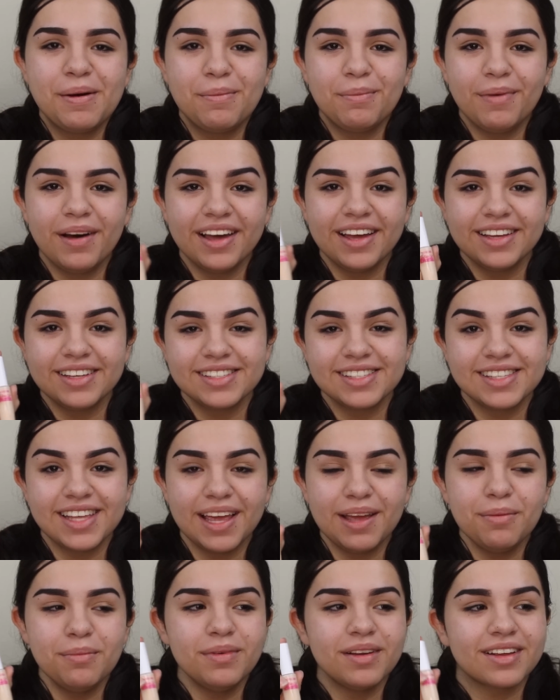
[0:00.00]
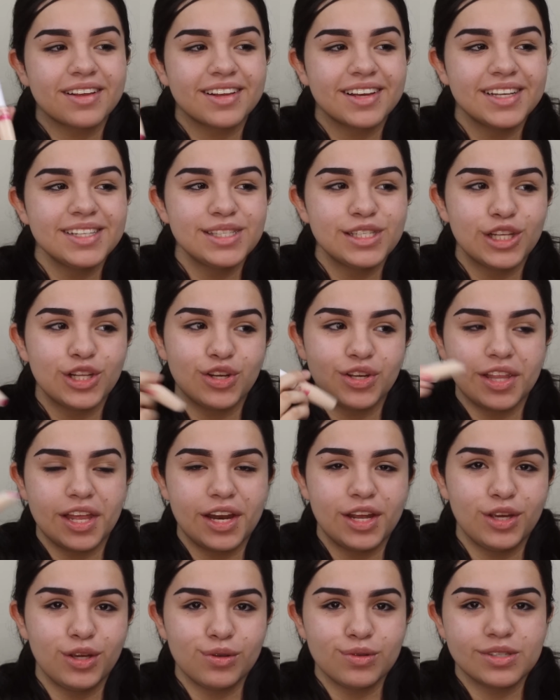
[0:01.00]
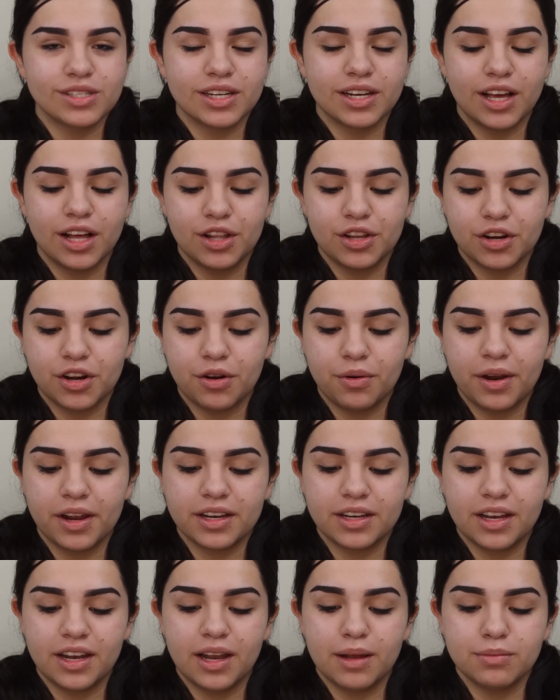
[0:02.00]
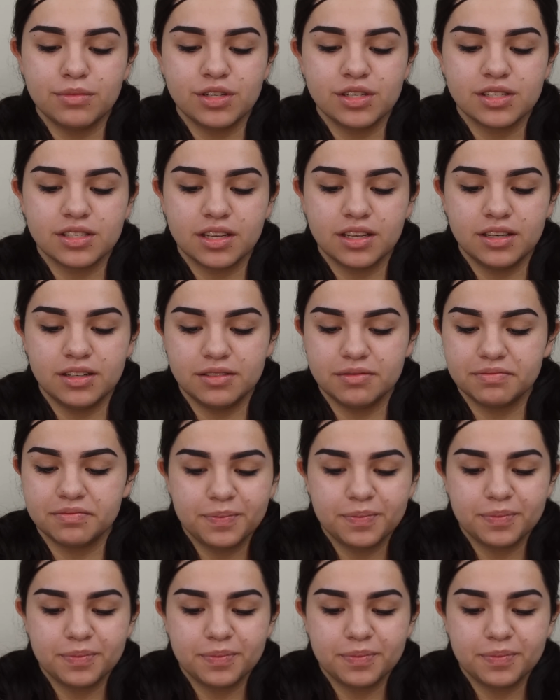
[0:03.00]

my same concealer that I used to color correct, and I'm just gonna